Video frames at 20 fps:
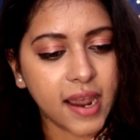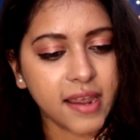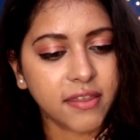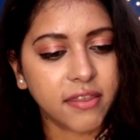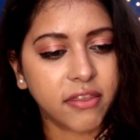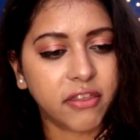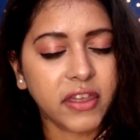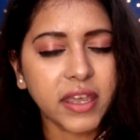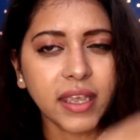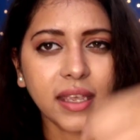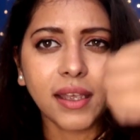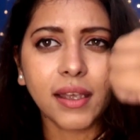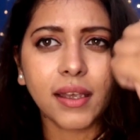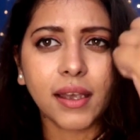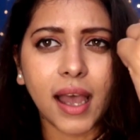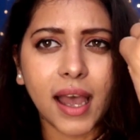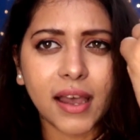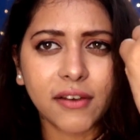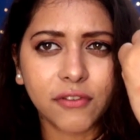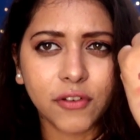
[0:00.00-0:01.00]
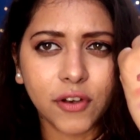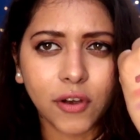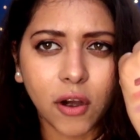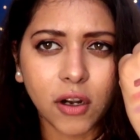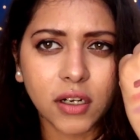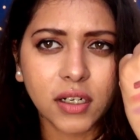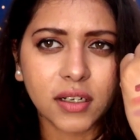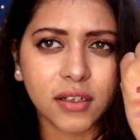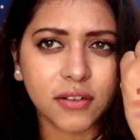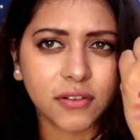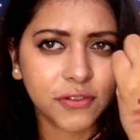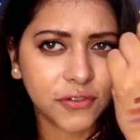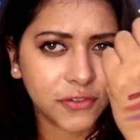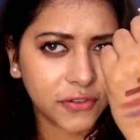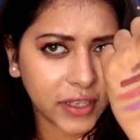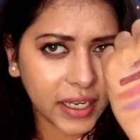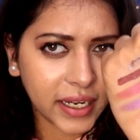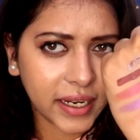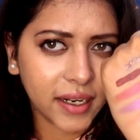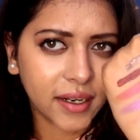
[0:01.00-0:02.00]
I think I've got a
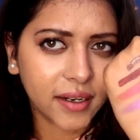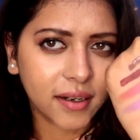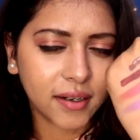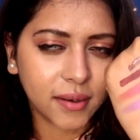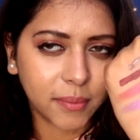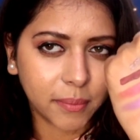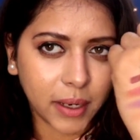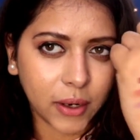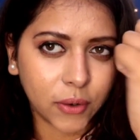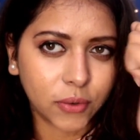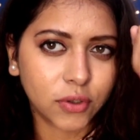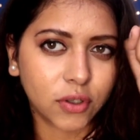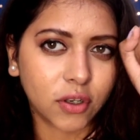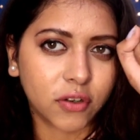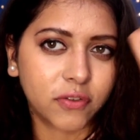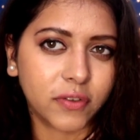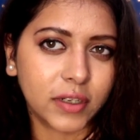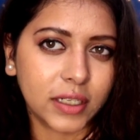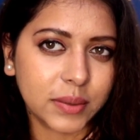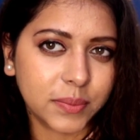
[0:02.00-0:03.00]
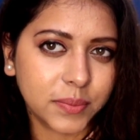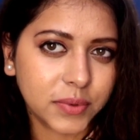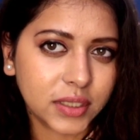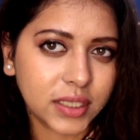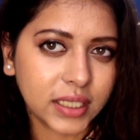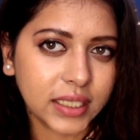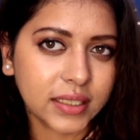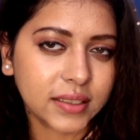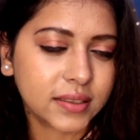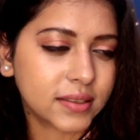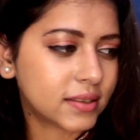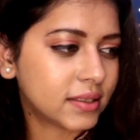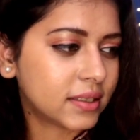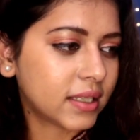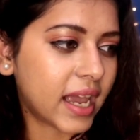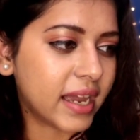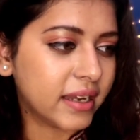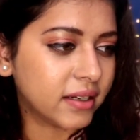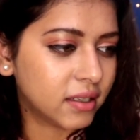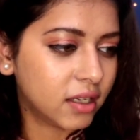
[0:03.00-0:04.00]
fair amount of
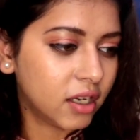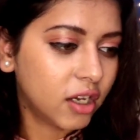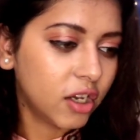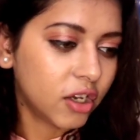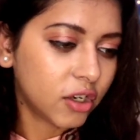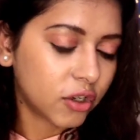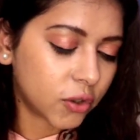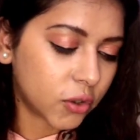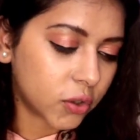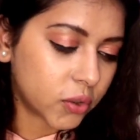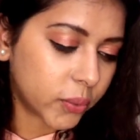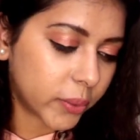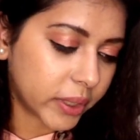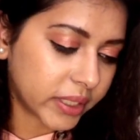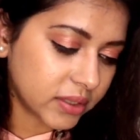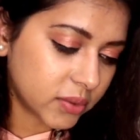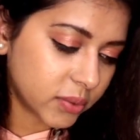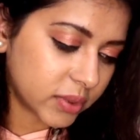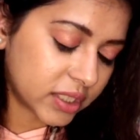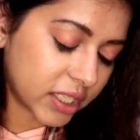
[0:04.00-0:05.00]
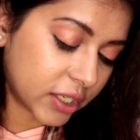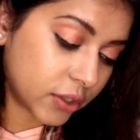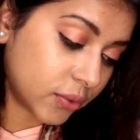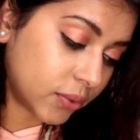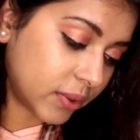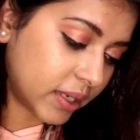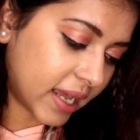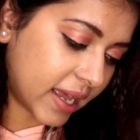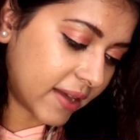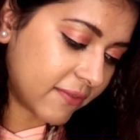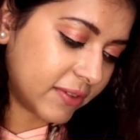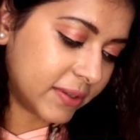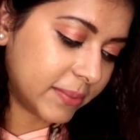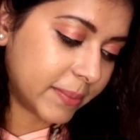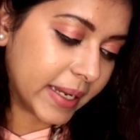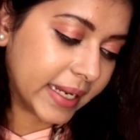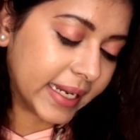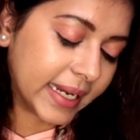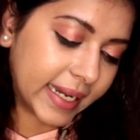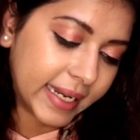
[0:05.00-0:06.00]
lipsticks and good ones which I don't have in
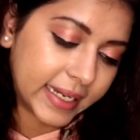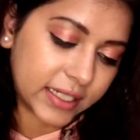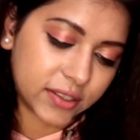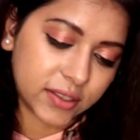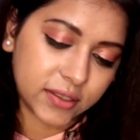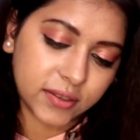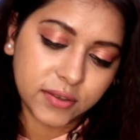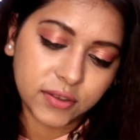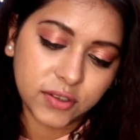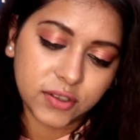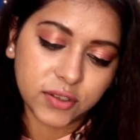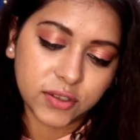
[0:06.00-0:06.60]
my collection.